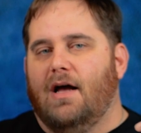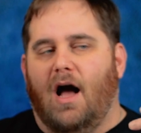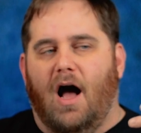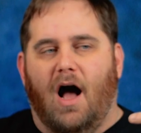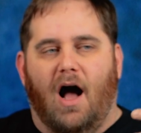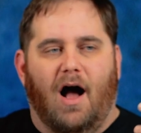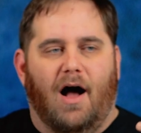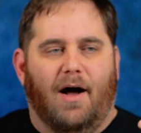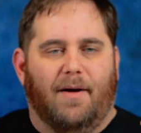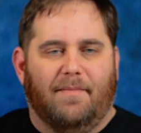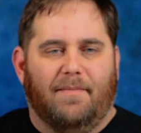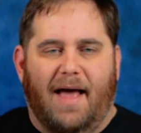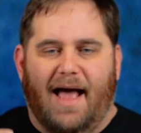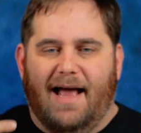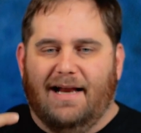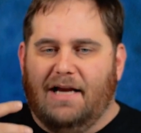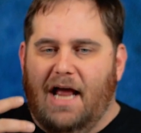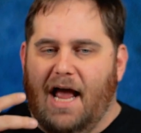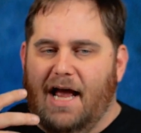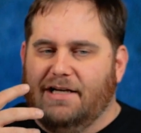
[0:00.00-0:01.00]
um,
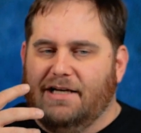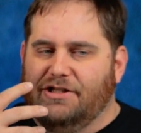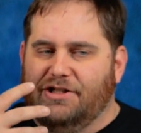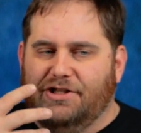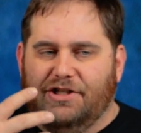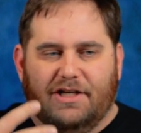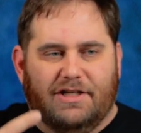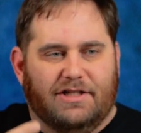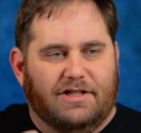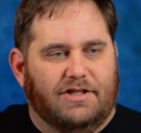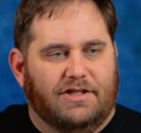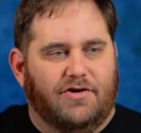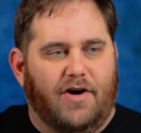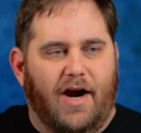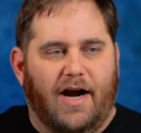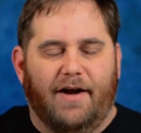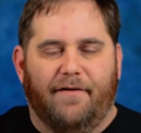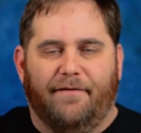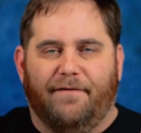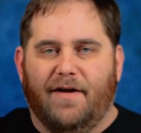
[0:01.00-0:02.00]
and, and just
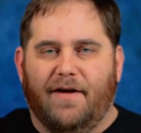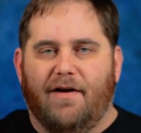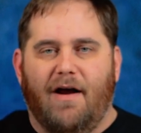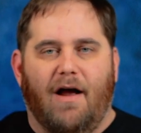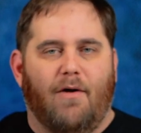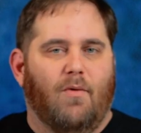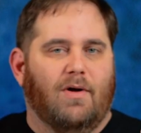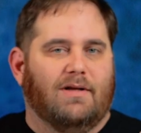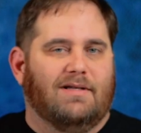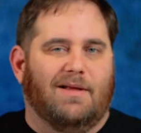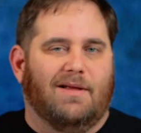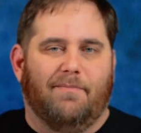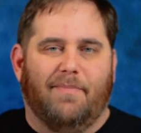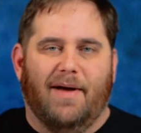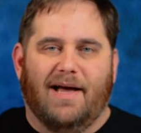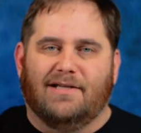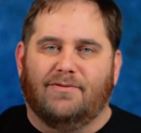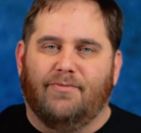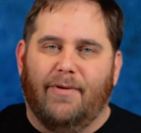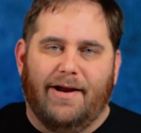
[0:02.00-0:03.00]
trying to figure out what's the
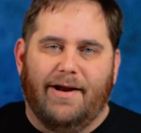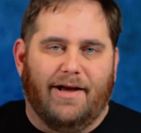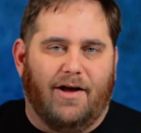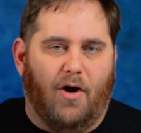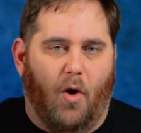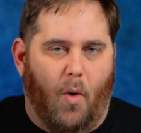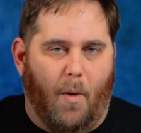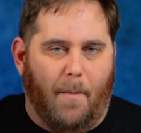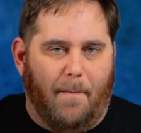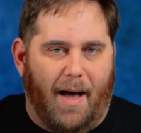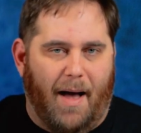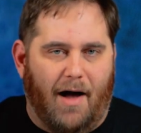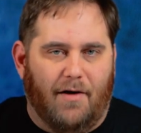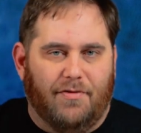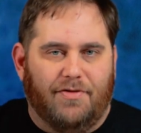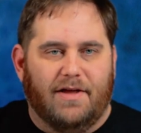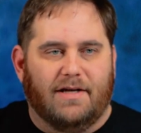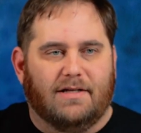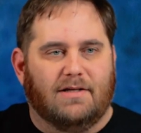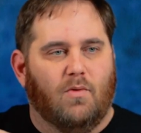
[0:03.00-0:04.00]
best way to go
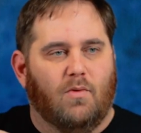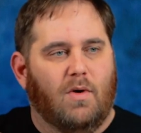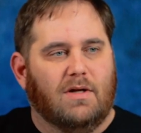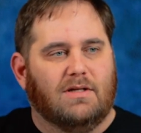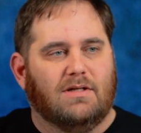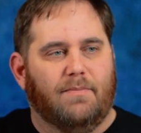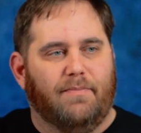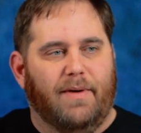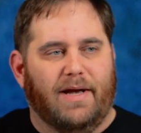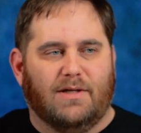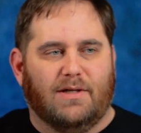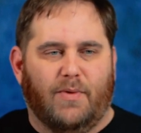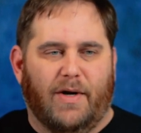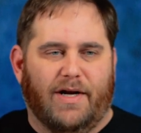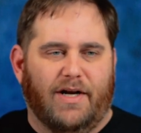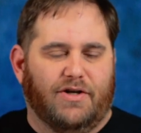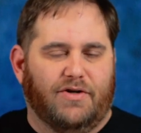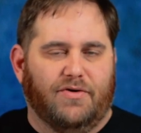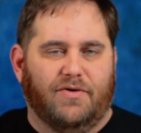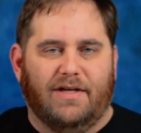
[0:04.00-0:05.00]
about this and what's the best way
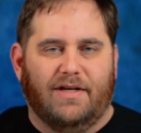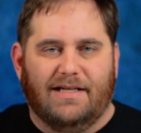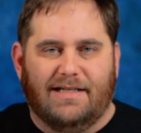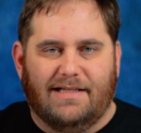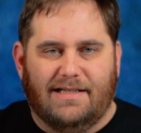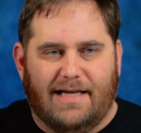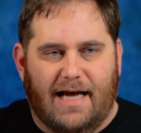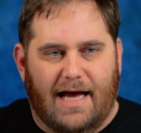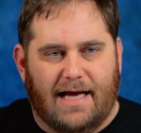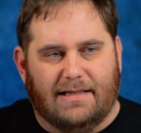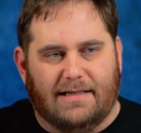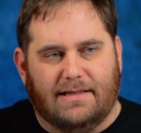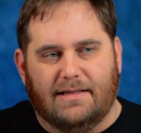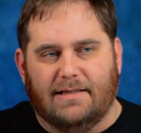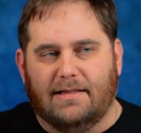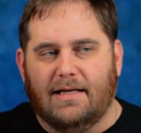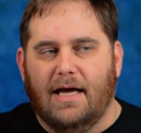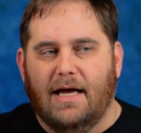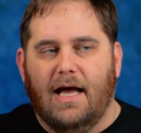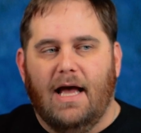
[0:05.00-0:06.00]
to do these
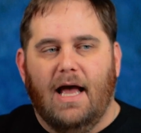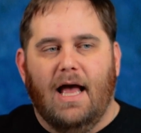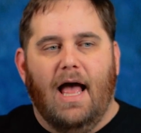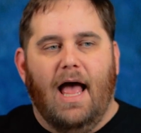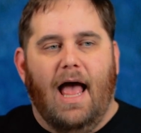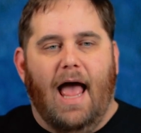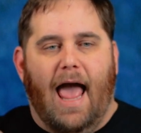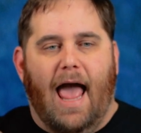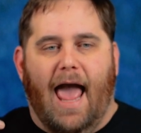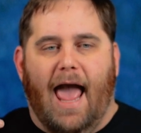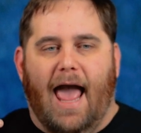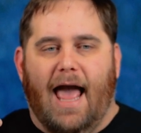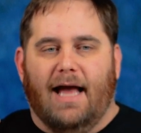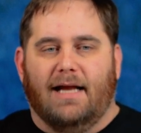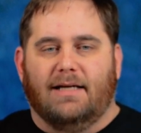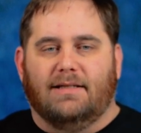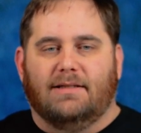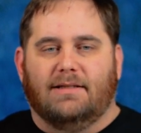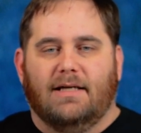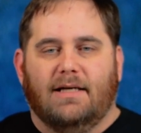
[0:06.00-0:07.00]
tests
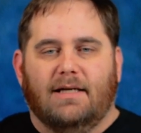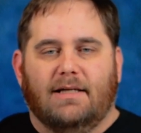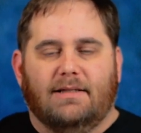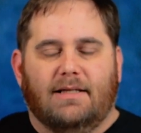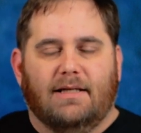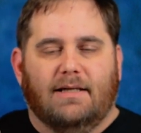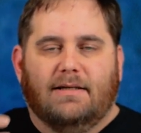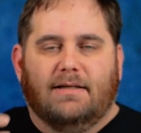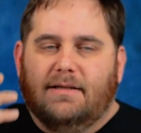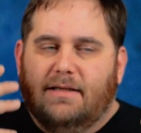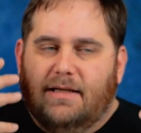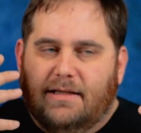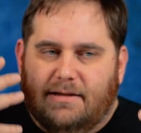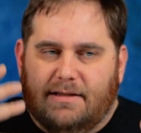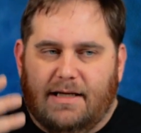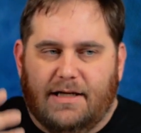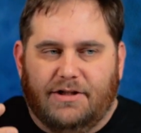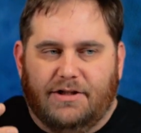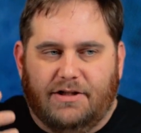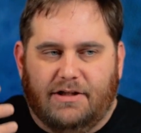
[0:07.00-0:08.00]
and to
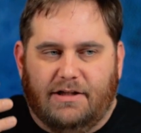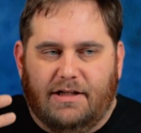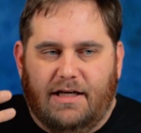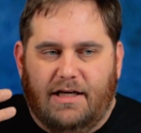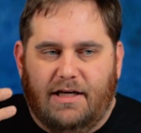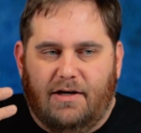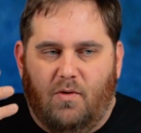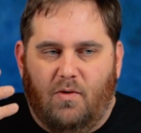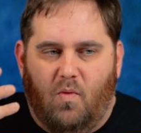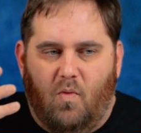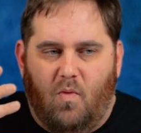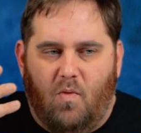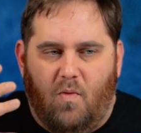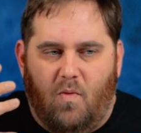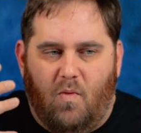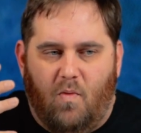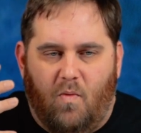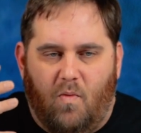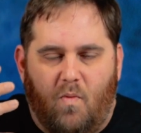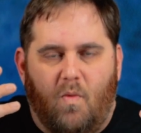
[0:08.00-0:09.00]
essentially
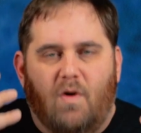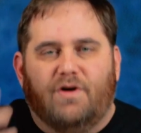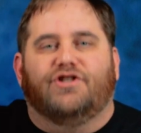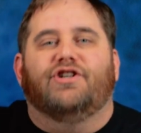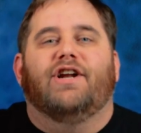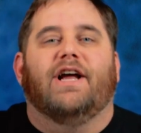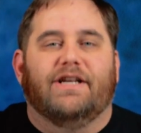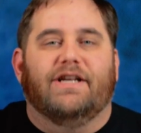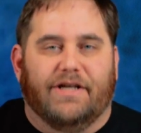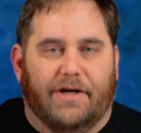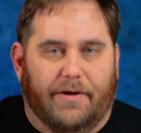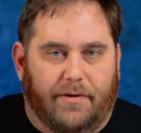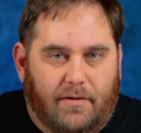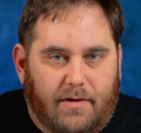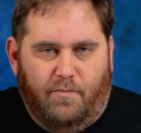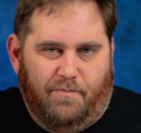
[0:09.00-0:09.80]
what should I do?